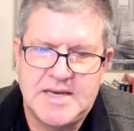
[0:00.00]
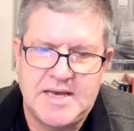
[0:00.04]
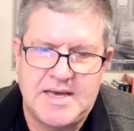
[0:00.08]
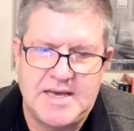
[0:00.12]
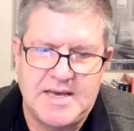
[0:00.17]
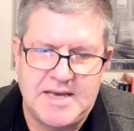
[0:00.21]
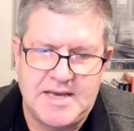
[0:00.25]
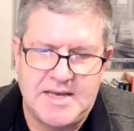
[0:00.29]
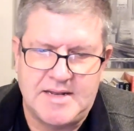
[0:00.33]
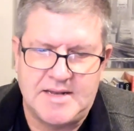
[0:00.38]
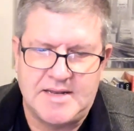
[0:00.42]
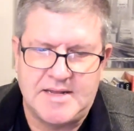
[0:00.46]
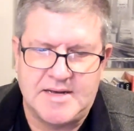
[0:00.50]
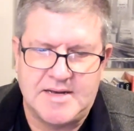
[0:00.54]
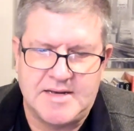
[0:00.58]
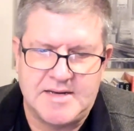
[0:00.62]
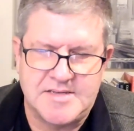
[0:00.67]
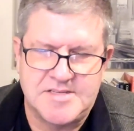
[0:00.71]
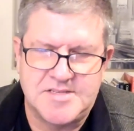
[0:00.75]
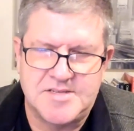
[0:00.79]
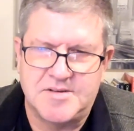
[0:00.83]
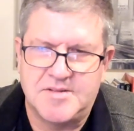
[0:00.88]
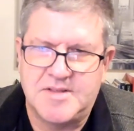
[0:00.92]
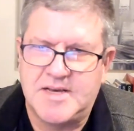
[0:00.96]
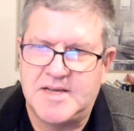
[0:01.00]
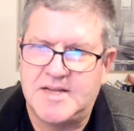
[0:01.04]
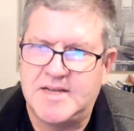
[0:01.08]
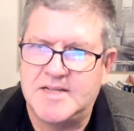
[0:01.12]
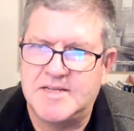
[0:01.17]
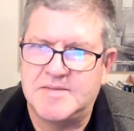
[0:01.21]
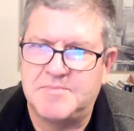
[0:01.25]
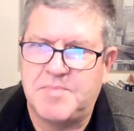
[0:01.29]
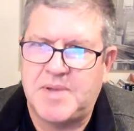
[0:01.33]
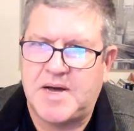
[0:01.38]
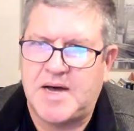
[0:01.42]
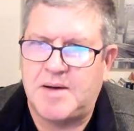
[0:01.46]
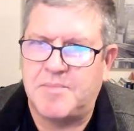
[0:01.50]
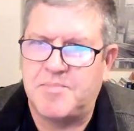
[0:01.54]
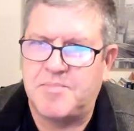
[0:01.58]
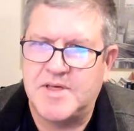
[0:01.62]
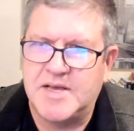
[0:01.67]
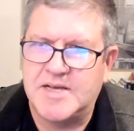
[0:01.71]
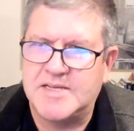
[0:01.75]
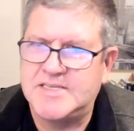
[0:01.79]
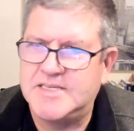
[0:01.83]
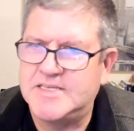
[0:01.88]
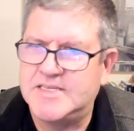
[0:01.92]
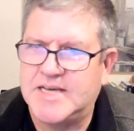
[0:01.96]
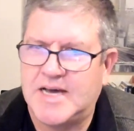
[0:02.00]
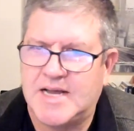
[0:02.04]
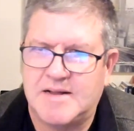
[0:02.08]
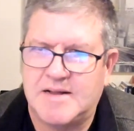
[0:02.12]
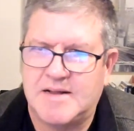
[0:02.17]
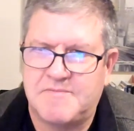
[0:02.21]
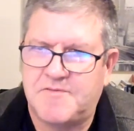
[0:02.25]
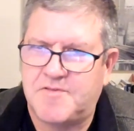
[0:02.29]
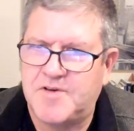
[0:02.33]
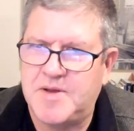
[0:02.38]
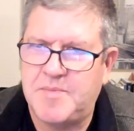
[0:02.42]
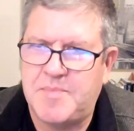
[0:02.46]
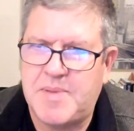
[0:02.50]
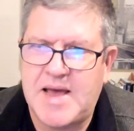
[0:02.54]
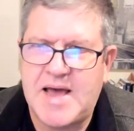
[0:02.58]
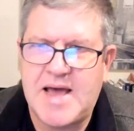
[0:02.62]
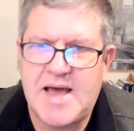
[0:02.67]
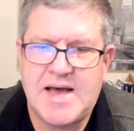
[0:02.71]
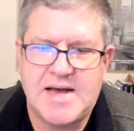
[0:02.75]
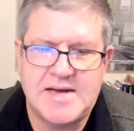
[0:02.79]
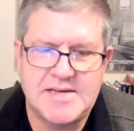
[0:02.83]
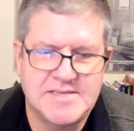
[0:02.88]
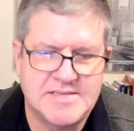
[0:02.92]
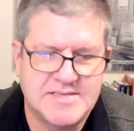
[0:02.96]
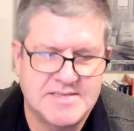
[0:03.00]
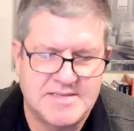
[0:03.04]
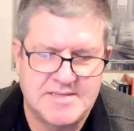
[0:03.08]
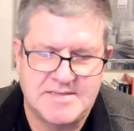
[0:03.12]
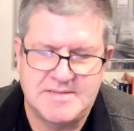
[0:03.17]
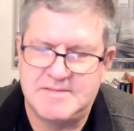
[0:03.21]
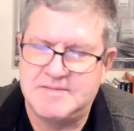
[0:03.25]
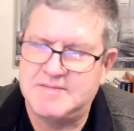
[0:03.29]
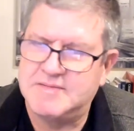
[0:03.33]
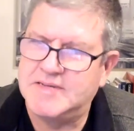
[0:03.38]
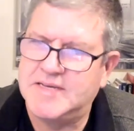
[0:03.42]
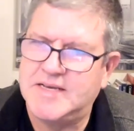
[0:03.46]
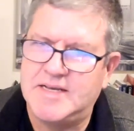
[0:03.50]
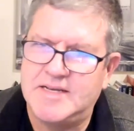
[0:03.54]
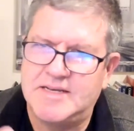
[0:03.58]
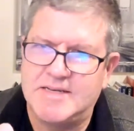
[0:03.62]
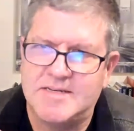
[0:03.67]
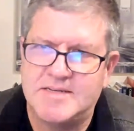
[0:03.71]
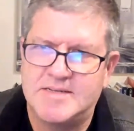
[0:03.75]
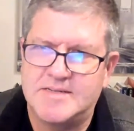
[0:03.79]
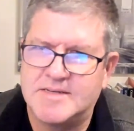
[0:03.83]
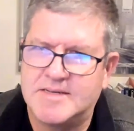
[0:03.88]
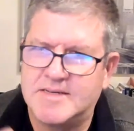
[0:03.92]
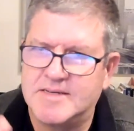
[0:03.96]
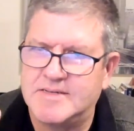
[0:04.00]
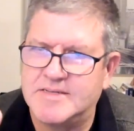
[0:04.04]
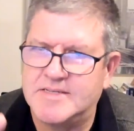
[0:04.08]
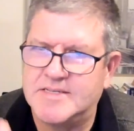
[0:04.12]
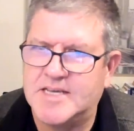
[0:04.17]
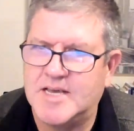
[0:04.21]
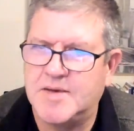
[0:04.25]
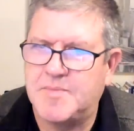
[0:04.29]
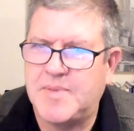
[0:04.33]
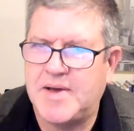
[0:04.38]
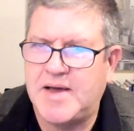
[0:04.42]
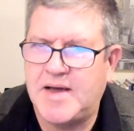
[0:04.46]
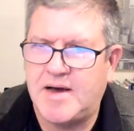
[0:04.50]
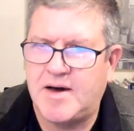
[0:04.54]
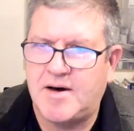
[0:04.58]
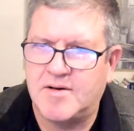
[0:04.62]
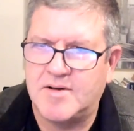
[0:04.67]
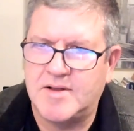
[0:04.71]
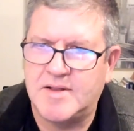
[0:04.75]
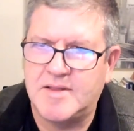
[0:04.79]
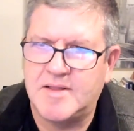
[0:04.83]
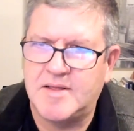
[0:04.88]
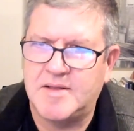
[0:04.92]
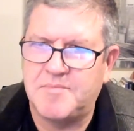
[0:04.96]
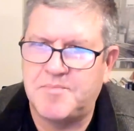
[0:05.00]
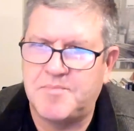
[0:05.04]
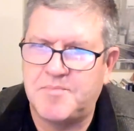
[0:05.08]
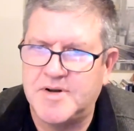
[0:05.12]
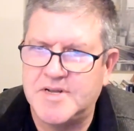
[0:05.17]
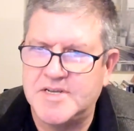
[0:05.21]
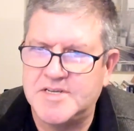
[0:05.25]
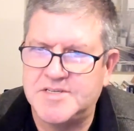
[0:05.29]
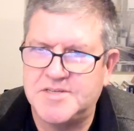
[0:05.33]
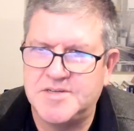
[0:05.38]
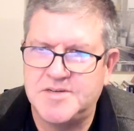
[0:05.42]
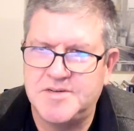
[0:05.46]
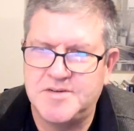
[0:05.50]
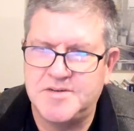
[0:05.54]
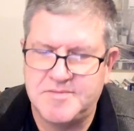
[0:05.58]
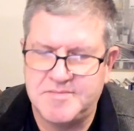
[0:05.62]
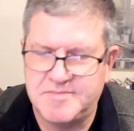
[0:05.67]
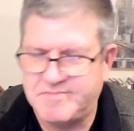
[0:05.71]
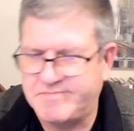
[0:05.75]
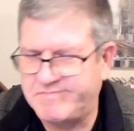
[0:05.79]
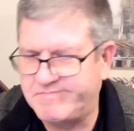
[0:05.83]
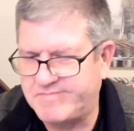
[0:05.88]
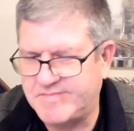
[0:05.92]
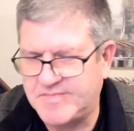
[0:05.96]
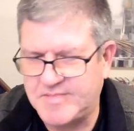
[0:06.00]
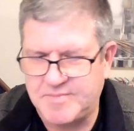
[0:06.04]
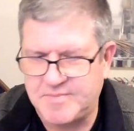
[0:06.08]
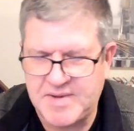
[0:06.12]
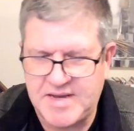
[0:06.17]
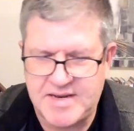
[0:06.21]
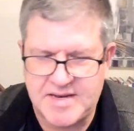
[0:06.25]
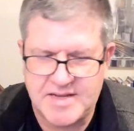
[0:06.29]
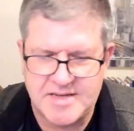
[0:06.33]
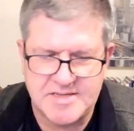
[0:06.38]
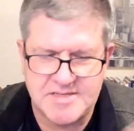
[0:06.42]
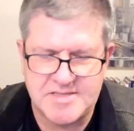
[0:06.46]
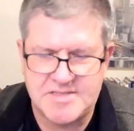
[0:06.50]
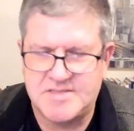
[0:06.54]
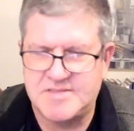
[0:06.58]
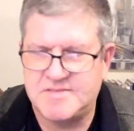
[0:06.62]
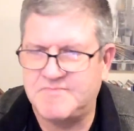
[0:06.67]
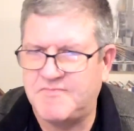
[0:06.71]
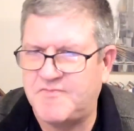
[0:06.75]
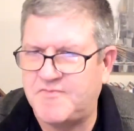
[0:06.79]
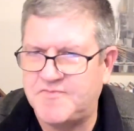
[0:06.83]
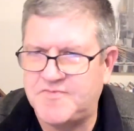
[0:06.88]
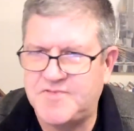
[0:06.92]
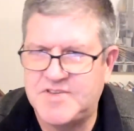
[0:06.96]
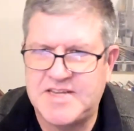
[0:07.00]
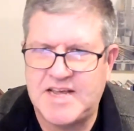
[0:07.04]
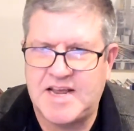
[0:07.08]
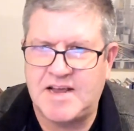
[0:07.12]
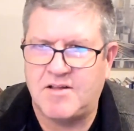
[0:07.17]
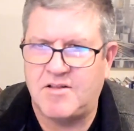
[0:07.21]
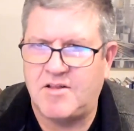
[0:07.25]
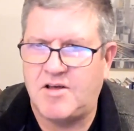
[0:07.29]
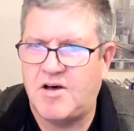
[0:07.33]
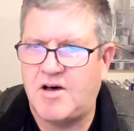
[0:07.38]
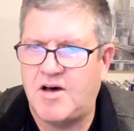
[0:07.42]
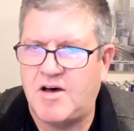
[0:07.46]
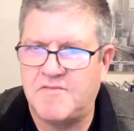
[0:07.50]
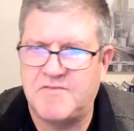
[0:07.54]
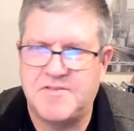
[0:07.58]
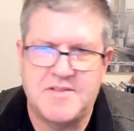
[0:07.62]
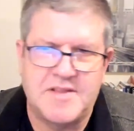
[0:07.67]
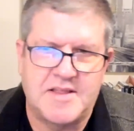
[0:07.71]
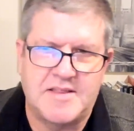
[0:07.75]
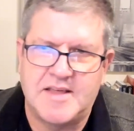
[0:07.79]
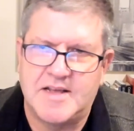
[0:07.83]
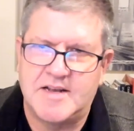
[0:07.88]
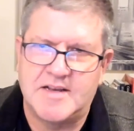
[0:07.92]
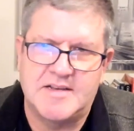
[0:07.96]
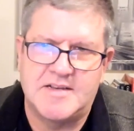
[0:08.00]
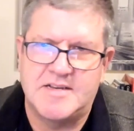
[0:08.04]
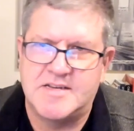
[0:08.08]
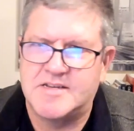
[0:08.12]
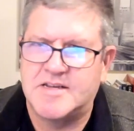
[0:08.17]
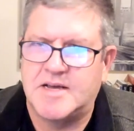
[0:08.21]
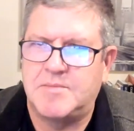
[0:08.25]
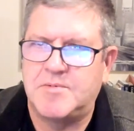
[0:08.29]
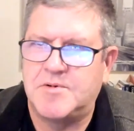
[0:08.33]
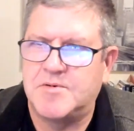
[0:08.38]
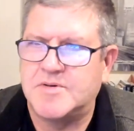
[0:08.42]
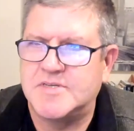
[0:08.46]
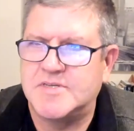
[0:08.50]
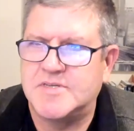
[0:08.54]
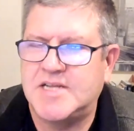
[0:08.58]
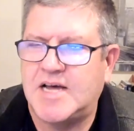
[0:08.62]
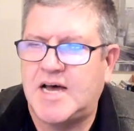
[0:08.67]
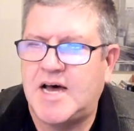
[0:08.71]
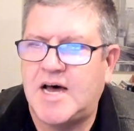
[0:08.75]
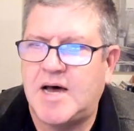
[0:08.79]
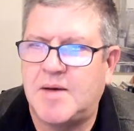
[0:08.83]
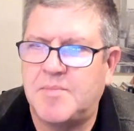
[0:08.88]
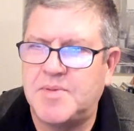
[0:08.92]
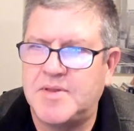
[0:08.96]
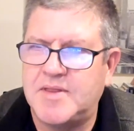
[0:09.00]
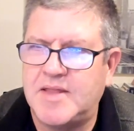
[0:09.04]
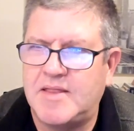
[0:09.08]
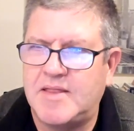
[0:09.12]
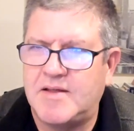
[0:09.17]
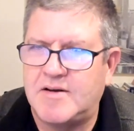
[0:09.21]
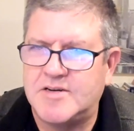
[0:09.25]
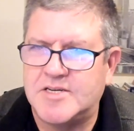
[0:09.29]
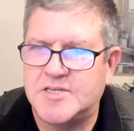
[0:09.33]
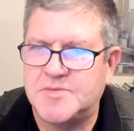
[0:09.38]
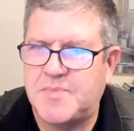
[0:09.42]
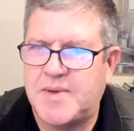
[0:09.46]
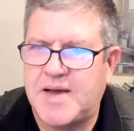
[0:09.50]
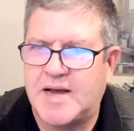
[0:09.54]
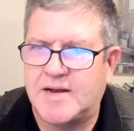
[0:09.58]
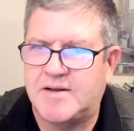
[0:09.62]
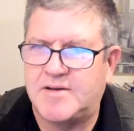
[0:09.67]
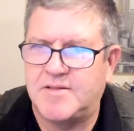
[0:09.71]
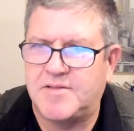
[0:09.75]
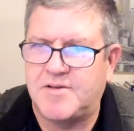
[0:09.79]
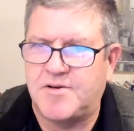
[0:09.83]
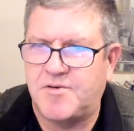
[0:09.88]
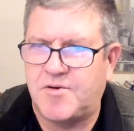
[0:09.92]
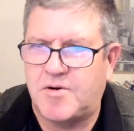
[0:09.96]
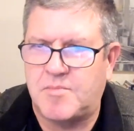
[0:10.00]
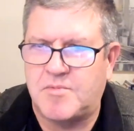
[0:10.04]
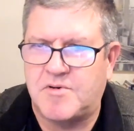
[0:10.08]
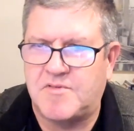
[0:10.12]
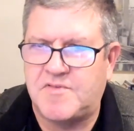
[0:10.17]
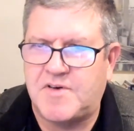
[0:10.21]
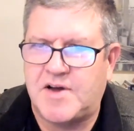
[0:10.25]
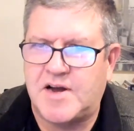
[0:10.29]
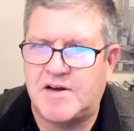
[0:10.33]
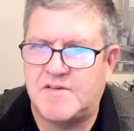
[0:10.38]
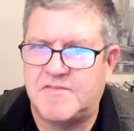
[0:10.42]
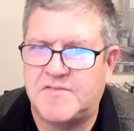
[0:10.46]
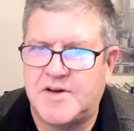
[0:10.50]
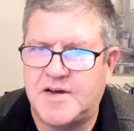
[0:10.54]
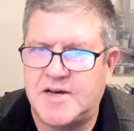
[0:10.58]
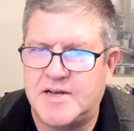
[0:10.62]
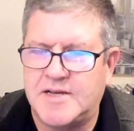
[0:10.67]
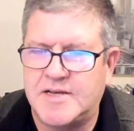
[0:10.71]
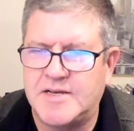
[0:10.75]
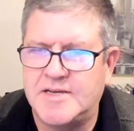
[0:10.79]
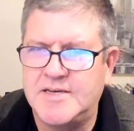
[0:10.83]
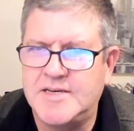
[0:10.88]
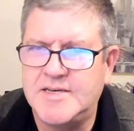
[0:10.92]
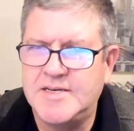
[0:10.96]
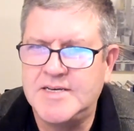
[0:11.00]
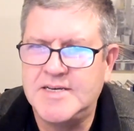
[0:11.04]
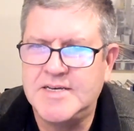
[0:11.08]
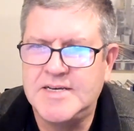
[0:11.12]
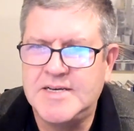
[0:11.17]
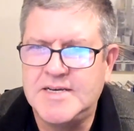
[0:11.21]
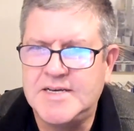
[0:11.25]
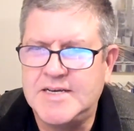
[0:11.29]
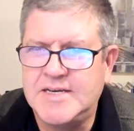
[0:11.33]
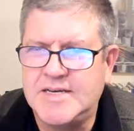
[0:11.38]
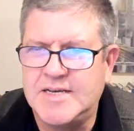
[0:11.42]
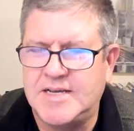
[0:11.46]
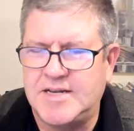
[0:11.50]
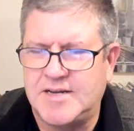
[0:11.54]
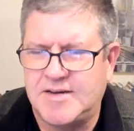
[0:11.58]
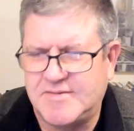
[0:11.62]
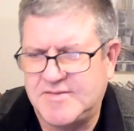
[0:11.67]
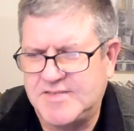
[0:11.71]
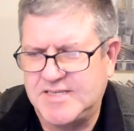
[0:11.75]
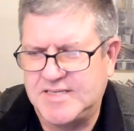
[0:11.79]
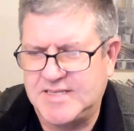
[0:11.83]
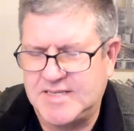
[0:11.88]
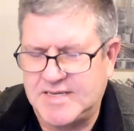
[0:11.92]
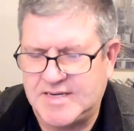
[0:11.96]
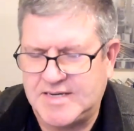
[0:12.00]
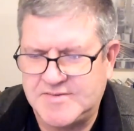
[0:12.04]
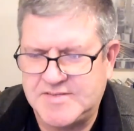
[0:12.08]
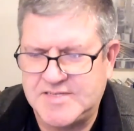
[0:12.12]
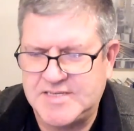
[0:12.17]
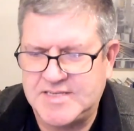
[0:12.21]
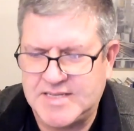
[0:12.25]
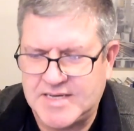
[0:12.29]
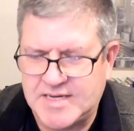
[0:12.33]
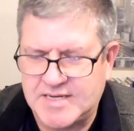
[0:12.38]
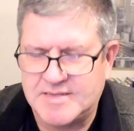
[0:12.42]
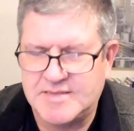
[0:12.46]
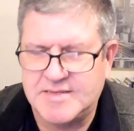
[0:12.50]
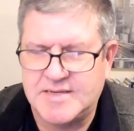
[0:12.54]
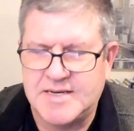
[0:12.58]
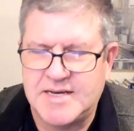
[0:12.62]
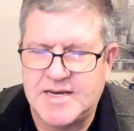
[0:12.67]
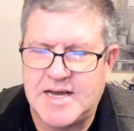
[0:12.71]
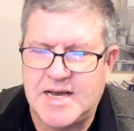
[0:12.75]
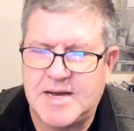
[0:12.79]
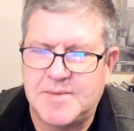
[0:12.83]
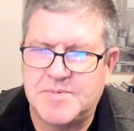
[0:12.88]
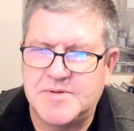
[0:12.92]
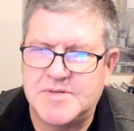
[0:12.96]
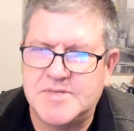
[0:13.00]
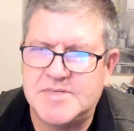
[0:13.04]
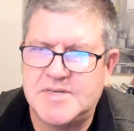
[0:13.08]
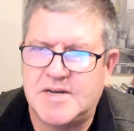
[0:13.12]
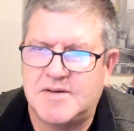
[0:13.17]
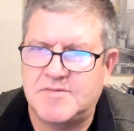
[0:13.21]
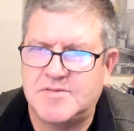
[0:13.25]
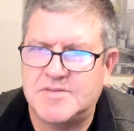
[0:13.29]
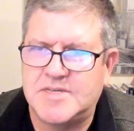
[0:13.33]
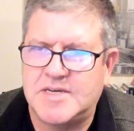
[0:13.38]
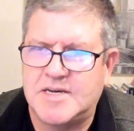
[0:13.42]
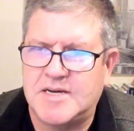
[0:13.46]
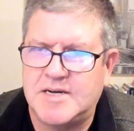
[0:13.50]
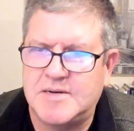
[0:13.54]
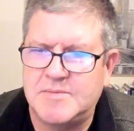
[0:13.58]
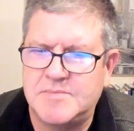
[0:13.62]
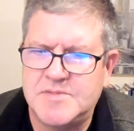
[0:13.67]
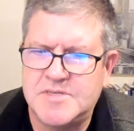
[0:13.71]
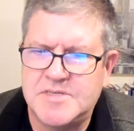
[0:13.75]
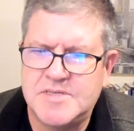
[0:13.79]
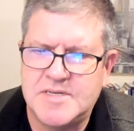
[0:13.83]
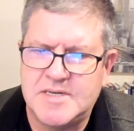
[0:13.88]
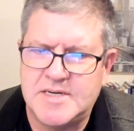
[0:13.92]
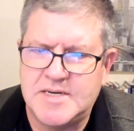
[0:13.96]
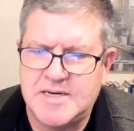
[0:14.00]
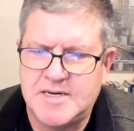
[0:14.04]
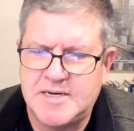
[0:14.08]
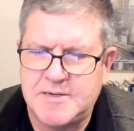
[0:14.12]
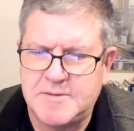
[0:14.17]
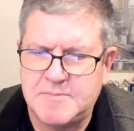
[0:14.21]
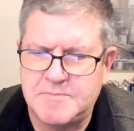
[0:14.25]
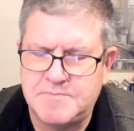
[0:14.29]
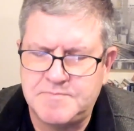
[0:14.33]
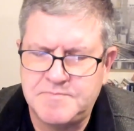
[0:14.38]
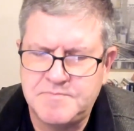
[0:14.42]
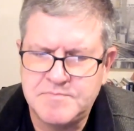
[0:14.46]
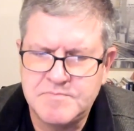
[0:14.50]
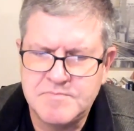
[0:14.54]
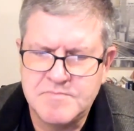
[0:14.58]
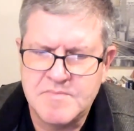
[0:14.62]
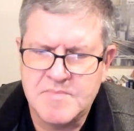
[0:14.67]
and uh, so then Bob thinks he's got a free pass and he just can skip out. And then pretty soon the meetings tail off and then they just come to a stop and then they're just back to their normal firefighting. You know, I've seen I've seen that happen several times. Um,